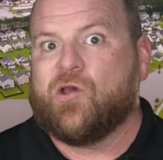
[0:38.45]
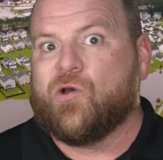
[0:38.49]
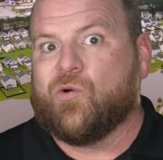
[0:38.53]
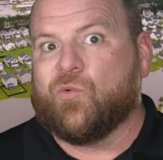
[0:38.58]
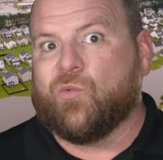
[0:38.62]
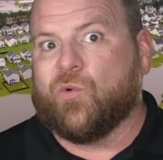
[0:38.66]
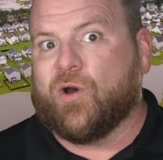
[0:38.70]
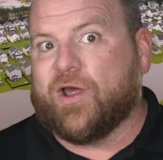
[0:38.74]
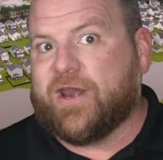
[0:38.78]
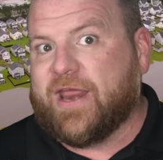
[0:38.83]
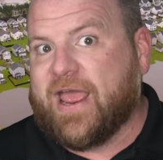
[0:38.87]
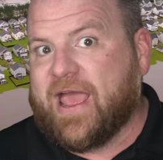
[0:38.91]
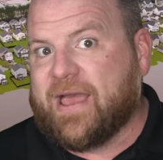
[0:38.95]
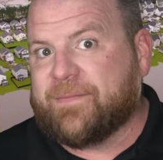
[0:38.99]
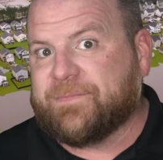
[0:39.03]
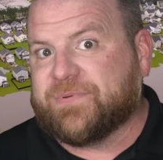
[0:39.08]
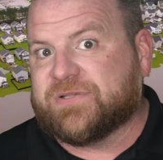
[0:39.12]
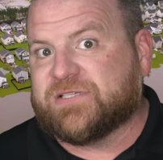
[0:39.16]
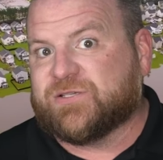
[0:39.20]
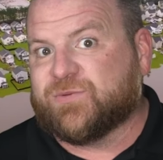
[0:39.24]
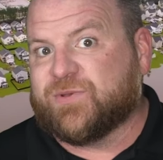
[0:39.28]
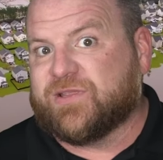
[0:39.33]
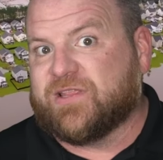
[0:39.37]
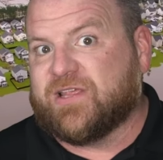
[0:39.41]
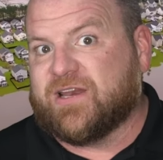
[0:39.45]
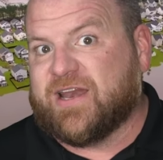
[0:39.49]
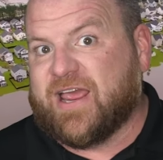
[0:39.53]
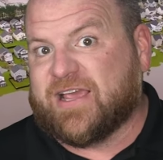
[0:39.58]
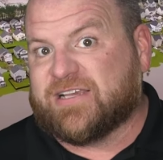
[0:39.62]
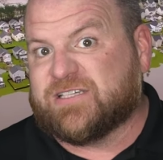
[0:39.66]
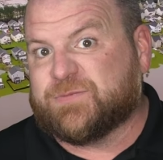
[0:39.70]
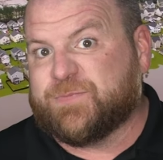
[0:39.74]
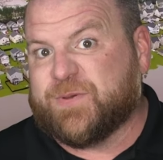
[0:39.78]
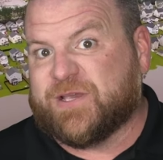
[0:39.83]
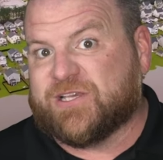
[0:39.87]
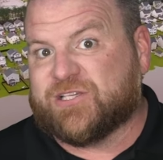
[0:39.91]
What happens when the
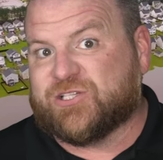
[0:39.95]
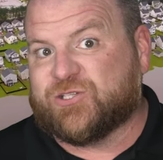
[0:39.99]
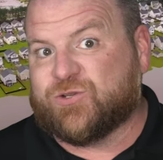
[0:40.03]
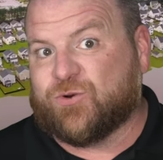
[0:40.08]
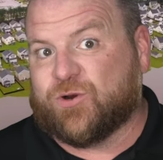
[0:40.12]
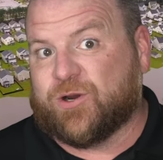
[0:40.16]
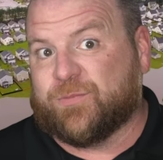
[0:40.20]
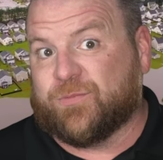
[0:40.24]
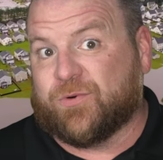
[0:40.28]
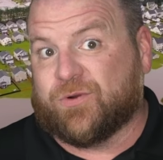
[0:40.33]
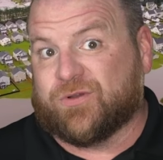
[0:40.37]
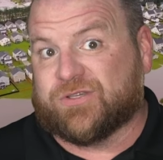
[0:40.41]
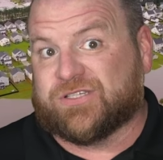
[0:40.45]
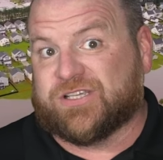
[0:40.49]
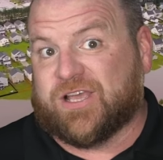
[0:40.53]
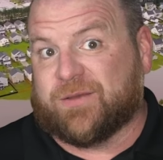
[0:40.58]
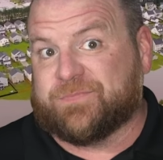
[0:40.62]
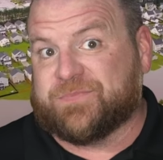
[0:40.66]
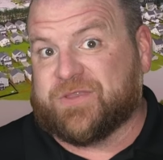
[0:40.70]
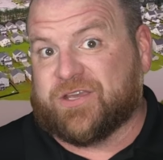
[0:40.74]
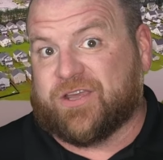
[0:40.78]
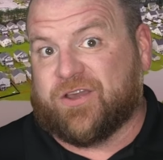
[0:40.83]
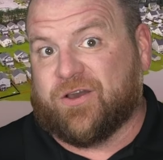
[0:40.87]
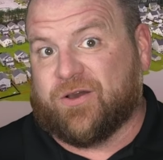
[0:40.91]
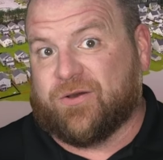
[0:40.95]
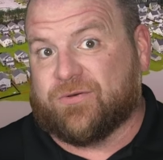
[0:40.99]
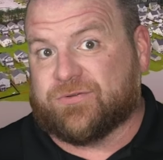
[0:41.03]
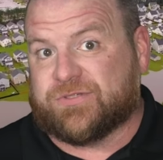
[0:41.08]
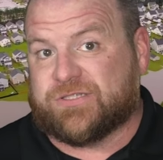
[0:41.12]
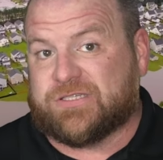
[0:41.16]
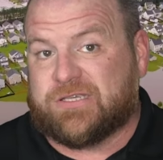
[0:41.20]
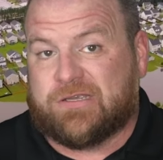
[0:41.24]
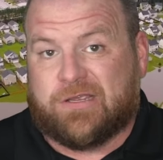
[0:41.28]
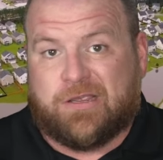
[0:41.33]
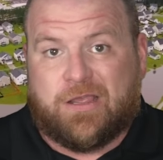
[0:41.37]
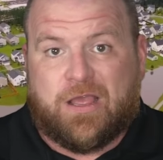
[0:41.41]
next big storm rolls up the
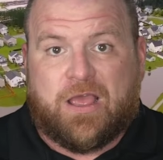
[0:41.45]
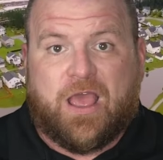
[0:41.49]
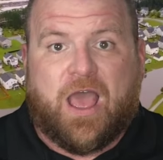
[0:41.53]
coast?